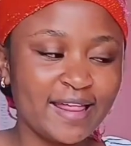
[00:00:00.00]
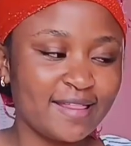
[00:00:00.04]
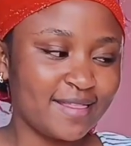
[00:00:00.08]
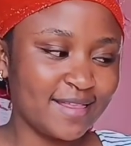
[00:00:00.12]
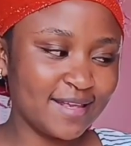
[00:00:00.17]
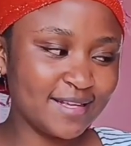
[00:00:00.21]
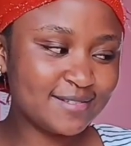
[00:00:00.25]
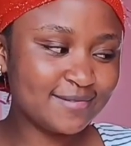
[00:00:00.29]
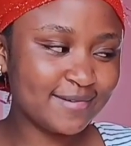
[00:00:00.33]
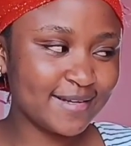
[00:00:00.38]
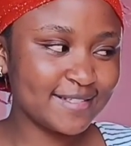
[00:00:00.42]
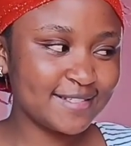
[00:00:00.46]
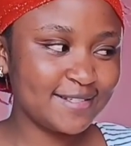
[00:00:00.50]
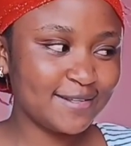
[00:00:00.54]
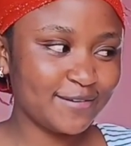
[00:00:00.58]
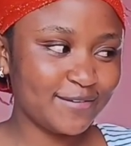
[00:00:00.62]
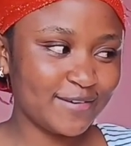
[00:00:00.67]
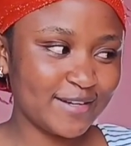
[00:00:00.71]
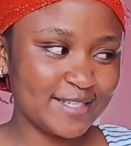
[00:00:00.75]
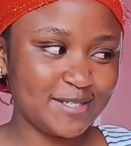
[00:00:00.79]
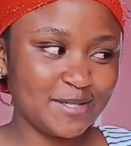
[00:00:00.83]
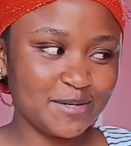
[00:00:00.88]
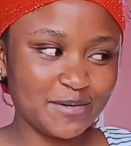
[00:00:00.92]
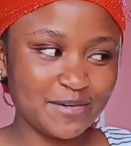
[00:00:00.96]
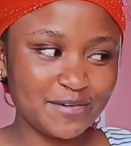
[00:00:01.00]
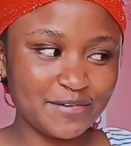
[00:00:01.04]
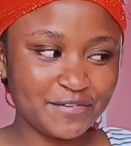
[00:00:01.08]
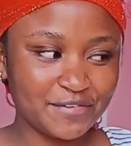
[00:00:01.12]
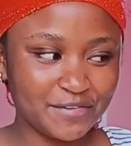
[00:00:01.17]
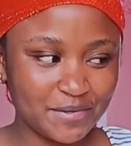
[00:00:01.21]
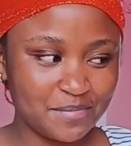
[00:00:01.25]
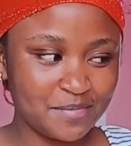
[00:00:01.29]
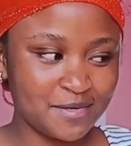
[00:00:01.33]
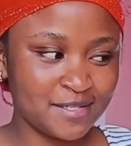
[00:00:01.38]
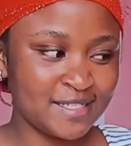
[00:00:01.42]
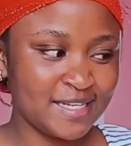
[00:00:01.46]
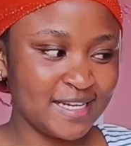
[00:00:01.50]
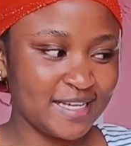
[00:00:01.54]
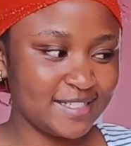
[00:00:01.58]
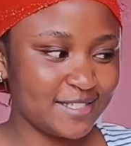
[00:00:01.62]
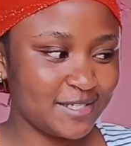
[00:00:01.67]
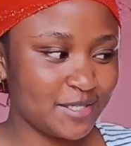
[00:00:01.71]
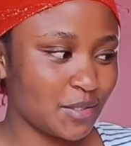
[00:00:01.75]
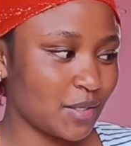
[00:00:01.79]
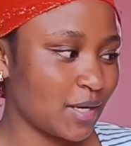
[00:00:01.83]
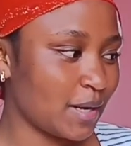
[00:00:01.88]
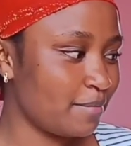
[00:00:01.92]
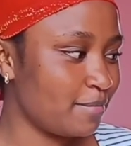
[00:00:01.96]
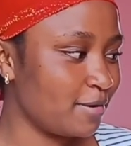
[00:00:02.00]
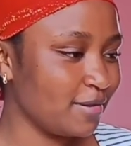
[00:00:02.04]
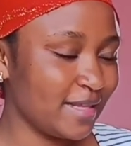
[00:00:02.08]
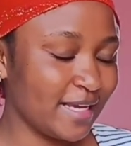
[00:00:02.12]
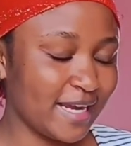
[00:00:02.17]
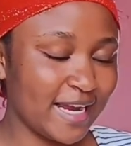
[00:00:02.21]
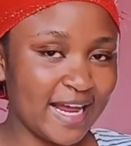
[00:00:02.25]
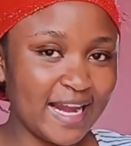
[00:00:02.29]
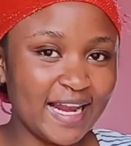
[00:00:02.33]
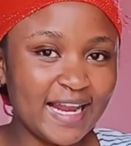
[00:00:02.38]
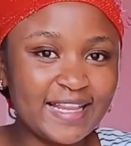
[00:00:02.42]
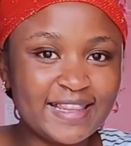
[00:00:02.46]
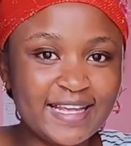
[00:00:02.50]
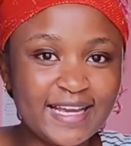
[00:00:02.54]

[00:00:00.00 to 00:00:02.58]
These ones, first and foremost, let's talk about the color.